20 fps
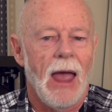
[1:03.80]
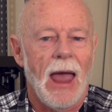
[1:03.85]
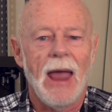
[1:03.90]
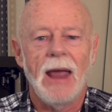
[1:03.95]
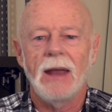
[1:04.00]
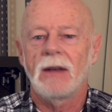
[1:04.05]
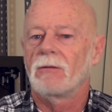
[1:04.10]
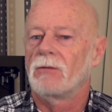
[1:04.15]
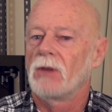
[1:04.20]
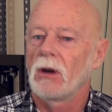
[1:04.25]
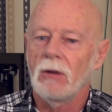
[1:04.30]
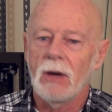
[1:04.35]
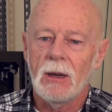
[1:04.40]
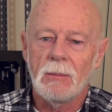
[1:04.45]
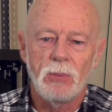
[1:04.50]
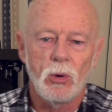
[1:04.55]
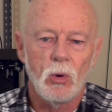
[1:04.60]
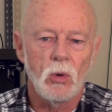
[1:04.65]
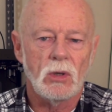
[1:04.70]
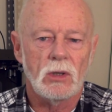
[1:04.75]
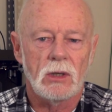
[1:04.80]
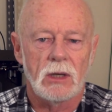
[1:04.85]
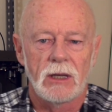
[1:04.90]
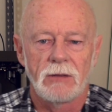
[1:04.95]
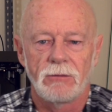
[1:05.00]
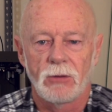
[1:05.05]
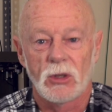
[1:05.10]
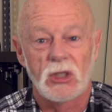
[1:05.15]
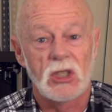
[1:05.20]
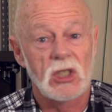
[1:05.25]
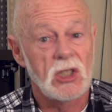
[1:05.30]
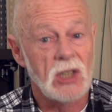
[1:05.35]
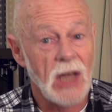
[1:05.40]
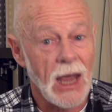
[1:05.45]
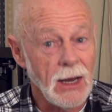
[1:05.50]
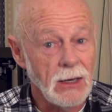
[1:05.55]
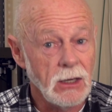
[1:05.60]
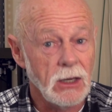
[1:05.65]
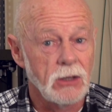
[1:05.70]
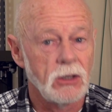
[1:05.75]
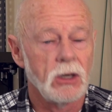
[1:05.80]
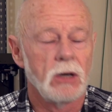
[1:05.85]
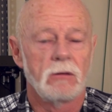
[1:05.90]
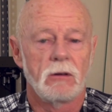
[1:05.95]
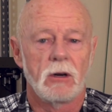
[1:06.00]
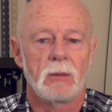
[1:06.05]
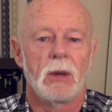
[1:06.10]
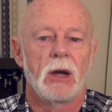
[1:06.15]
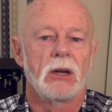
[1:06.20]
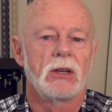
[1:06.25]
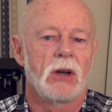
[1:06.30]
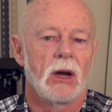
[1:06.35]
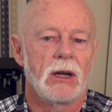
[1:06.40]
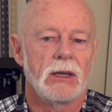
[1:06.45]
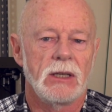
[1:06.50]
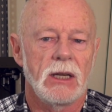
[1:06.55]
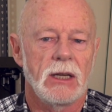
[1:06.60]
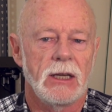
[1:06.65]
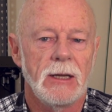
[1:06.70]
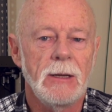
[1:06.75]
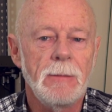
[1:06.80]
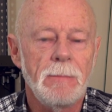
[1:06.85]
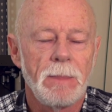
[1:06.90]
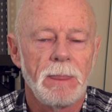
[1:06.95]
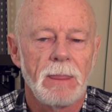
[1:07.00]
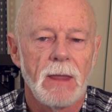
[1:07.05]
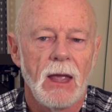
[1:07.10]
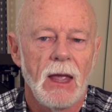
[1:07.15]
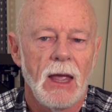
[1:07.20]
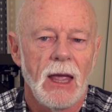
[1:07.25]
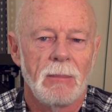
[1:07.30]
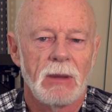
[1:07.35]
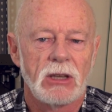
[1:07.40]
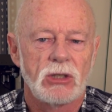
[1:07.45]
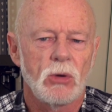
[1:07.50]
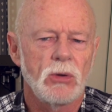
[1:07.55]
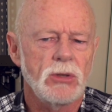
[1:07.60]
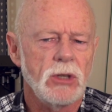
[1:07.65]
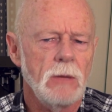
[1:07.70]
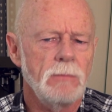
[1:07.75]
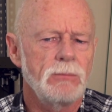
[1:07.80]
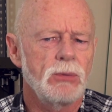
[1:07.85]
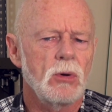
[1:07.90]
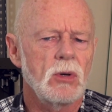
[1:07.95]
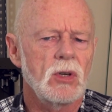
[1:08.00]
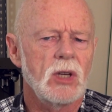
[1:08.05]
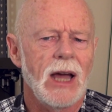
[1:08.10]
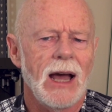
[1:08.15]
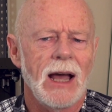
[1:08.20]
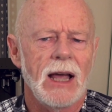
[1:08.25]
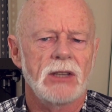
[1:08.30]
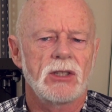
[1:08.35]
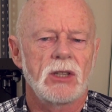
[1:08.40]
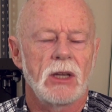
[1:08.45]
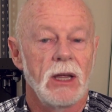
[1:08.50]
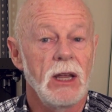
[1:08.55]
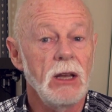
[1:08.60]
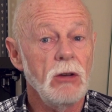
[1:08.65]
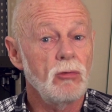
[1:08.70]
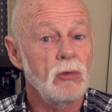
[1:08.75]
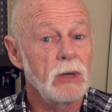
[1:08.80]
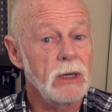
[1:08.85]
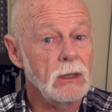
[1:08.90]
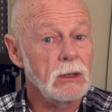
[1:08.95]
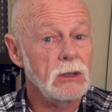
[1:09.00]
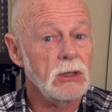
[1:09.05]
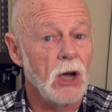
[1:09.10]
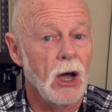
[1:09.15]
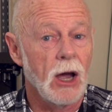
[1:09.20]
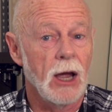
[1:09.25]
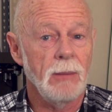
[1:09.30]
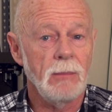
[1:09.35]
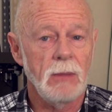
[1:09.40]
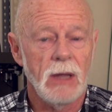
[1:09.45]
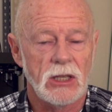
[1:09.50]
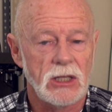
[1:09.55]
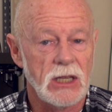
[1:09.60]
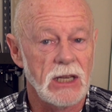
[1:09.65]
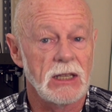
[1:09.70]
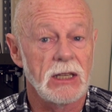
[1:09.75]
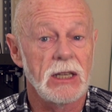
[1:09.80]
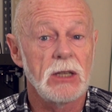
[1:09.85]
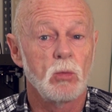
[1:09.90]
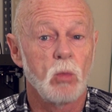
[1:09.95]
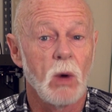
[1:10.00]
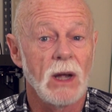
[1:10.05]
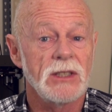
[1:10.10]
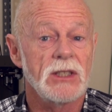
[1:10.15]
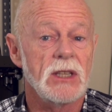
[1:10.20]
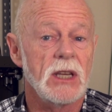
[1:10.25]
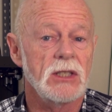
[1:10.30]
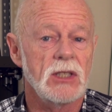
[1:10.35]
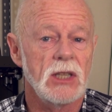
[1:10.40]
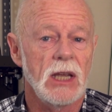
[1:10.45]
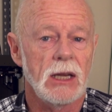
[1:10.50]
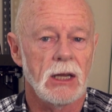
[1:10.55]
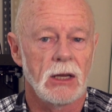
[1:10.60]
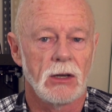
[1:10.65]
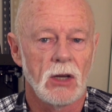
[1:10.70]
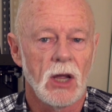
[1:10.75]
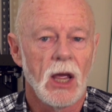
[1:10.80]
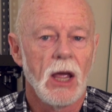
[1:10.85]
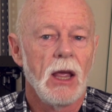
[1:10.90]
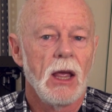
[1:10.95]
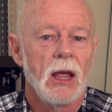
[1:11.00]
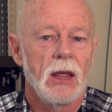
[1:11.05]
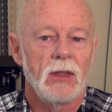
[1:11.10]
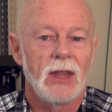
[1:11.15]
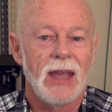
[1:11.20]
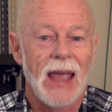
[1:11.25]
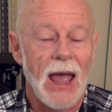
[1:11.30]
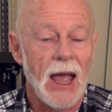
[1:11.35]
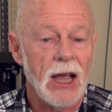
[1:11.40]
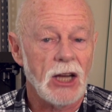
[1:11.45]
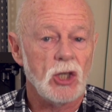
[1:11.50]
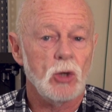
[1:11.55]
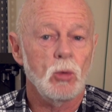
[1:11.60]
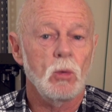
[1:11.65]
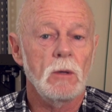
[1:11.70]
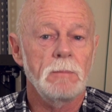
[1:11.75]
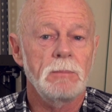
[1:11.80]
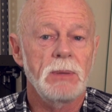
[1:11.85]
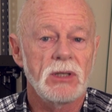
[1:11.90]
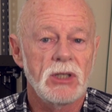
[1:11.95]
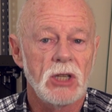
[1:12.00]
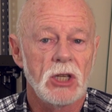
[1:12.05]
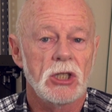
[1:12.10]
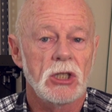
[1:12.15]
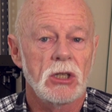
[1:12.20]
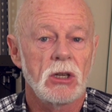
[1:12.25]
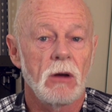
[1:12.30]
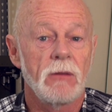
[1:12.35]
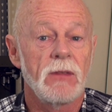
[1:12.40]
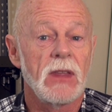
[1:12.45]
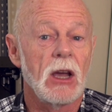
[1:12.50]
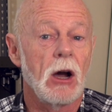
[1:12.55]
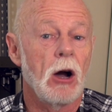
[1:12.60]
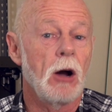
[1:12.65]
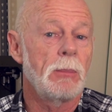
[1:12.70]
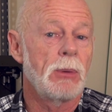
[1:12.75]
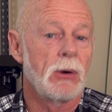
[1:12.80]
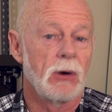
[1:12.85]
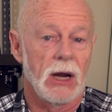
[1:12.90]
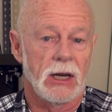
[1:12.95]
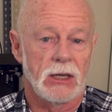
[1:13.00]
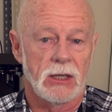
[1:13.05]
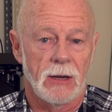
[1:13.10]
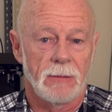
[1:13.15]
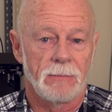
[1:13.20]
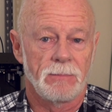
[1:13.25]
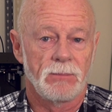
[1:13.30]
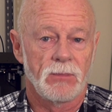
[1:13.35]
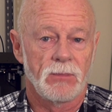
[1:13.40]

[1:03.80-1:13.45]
and very importantly for standard remote ID, it must also broadcast in real time, that's at least once a second, the actual position of the operator